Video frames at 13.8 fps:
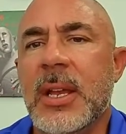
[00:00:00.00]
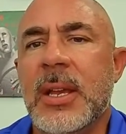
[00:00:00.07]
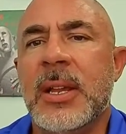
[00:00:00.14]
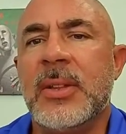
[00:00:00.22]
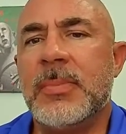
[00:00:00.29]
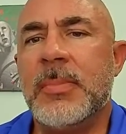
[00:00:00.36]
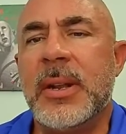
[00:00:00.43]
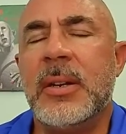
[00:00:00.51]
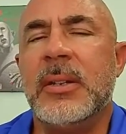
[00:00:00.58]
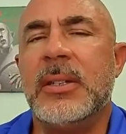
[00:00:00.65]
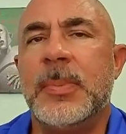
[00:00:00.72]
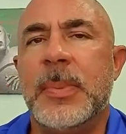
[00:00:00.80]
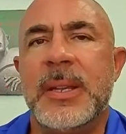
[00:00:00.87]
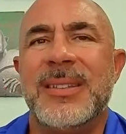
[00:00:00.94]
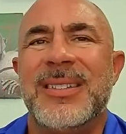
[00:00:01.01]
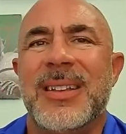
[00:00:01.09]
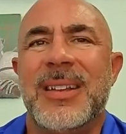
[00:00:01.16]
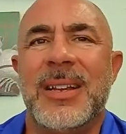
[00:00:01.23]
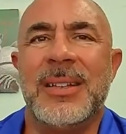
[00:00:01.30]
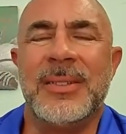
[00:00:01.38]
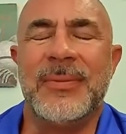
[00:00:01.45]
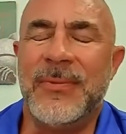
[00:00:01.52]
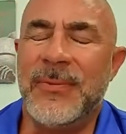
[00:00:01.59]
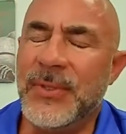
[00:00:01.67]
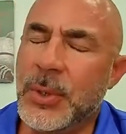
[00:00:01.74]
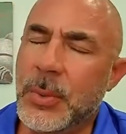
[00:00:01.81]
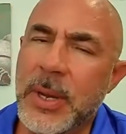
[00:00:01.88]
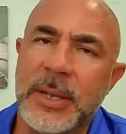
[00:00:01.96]
It's better to spend a
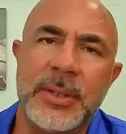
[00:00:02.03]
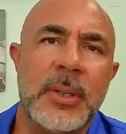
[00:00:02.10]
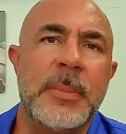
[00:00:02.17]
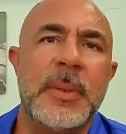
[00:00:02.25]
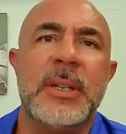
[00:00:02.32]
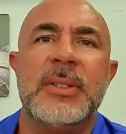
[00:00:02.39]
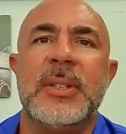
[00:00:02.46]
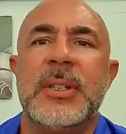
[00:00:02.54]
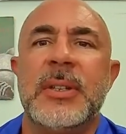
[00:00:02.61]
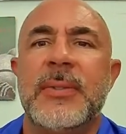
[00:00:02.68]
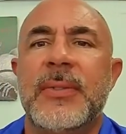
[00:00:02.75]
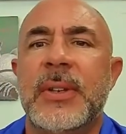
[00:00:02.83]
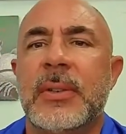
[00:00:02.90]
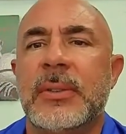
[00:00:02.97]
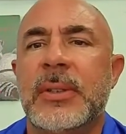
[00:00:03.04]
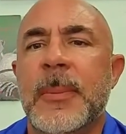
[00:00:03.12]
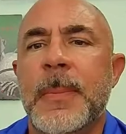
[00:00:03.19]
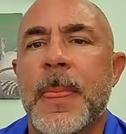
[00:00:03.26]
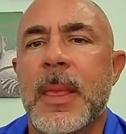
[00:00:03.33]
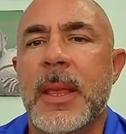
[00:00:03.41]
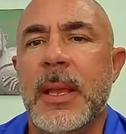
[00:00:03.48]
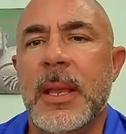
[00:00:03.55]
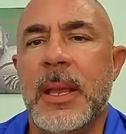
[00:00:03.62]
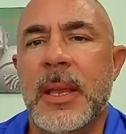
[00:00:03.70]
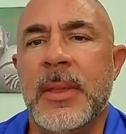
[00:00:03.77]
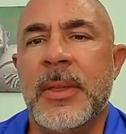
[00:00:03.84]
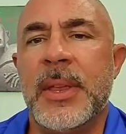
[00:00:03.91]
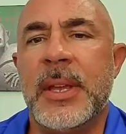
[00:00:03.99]
few extra minutes in the field
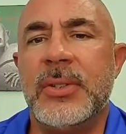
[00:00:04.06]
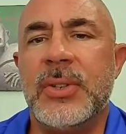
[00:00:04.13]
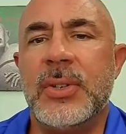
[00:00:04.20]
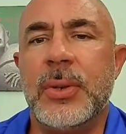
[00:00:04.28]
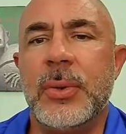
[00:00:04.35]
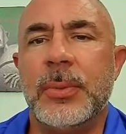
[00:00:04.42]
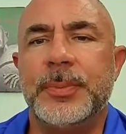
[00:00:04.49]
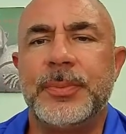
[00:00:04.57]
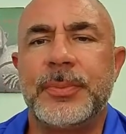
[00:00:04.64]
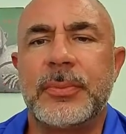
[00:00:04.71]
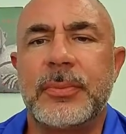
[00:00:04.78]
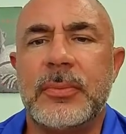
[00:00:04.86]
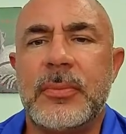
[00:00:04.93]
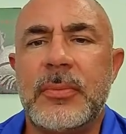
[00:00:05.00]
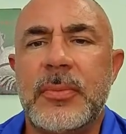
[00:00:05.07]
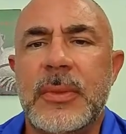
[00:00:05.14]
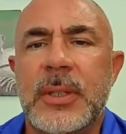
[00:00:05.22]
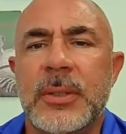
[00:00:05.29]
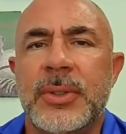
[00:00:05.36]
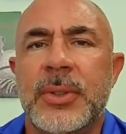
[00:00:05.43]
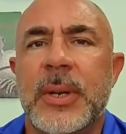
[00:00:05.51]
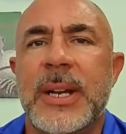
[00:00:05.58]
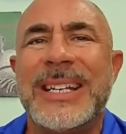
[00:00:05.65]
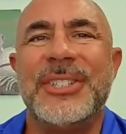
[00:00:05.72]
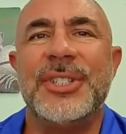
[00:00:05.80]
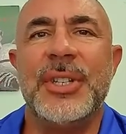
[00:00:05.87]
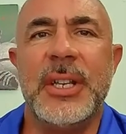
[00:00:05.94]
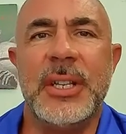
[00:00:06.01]
than to try to
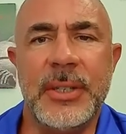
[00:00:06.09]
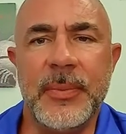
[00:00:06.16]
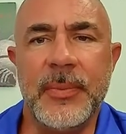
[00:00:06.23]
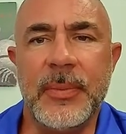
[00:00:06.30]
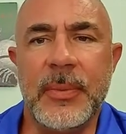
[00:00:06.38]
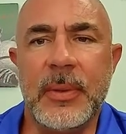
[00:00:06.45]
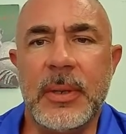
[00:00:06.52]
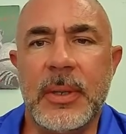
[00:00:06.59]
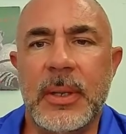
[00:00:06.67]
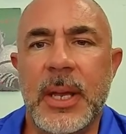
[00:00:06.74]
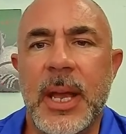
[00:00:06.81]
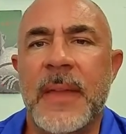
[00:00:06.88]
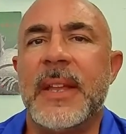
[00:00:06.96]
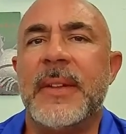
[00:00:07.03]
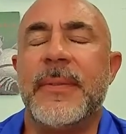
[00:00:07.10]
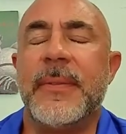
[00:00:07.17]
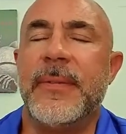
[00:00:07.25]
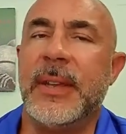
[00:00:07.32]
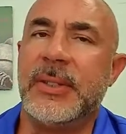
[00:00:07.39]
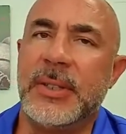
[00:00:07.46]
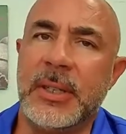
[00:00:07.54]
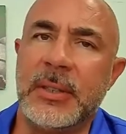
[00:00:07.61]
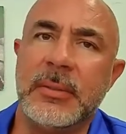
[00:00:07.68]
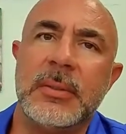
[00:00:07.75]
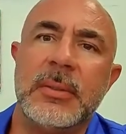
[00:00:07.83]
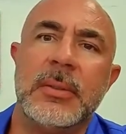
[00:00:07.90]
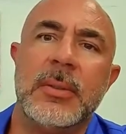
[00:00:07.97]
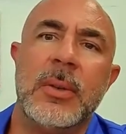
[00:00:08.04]
cheat and then fix it
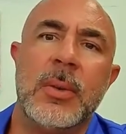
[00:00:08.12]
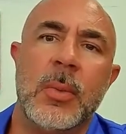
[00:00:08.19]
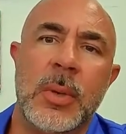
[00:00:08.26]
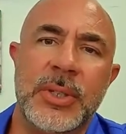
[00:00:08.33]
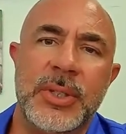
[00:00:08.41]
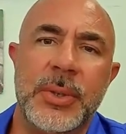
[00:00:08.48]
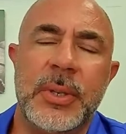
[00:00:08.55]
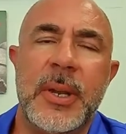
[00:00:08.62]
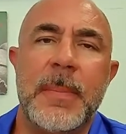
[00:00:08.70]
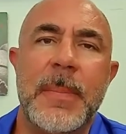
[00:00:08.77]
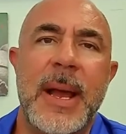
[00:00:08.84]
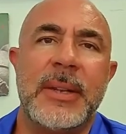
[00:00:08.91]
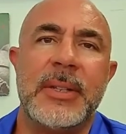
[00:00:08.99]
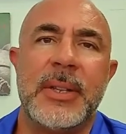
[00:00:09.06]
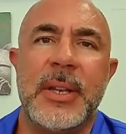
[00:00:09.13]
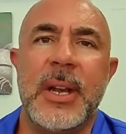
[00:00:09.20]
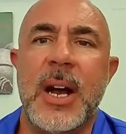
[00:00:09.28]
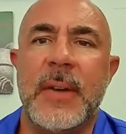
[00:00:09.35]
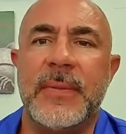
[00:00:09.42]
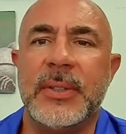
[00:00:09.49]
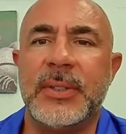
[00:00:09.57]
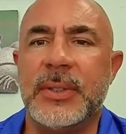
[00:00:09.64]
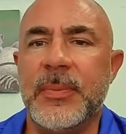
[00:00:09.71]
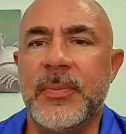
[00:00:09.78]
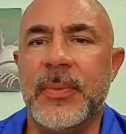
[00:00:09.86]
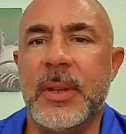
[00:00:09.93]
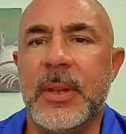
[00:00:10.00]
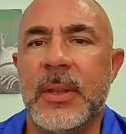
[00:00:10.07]
once you come back to the office,
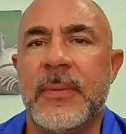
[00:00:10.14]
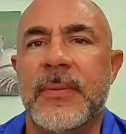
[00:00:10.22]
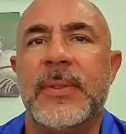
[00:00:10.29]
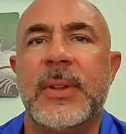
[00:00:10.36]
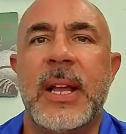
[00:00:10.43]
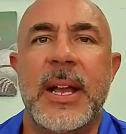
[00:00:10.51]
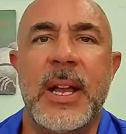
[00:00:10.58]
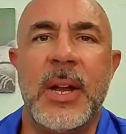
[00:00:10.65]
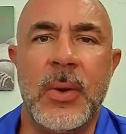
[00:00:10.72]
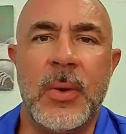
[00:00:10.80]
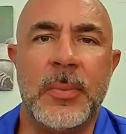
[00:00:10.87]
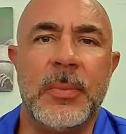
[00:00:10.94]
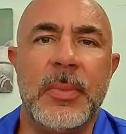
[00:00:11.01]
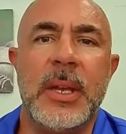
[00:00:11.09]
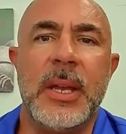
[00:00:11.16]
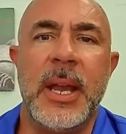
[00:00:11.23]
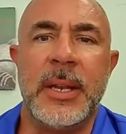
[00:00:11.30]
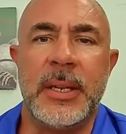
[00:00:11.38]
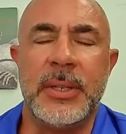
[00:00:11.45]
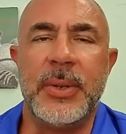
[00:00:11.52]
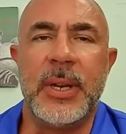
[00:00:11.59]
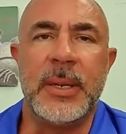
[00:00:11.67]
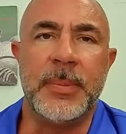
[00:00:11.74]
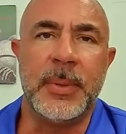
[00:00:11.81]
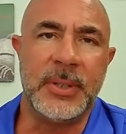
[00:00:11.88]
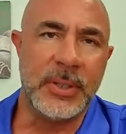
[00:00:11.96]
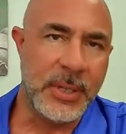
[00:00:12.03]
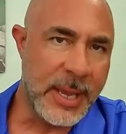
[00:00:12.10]
fly home, and then try to
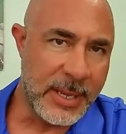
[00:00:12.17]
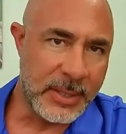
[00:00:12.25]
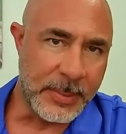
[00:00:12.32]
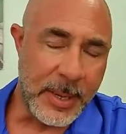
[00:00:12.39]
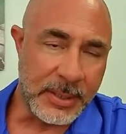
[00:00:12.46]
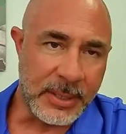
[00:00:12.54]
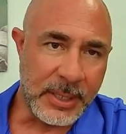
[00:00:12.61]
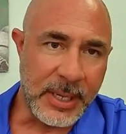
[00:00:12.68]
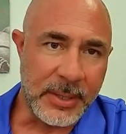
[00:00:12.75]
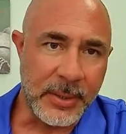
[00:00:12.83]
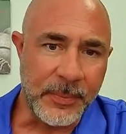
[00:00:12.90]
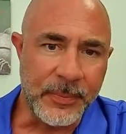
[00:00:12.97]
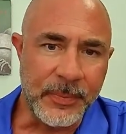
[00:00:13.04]
put the scans back together.